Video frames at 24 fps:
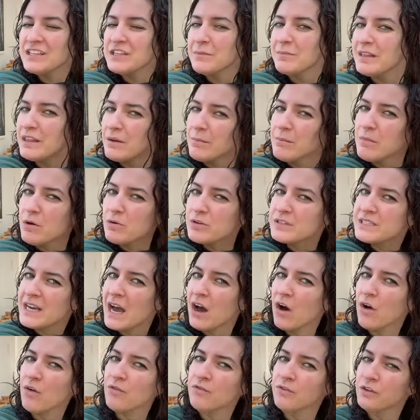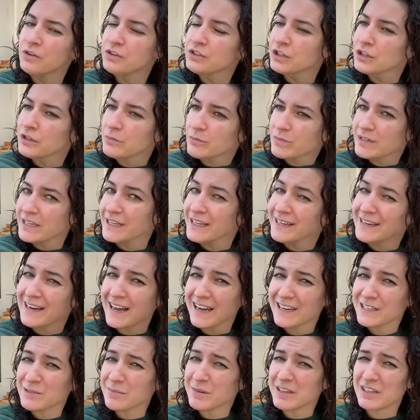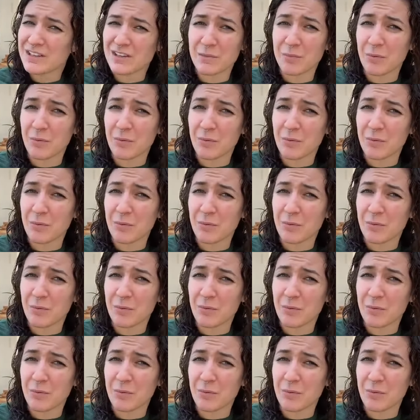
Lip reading: to be the most helpful term to connect me